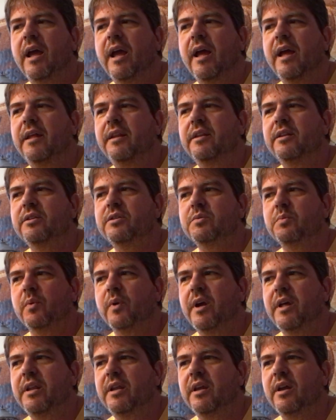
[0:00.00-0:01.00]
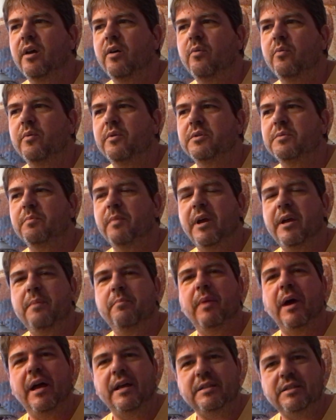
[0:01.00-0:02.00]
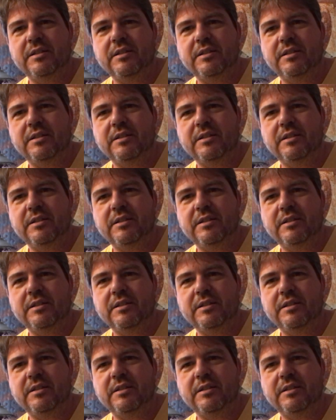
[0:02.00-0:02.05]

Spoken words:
and this radio was made by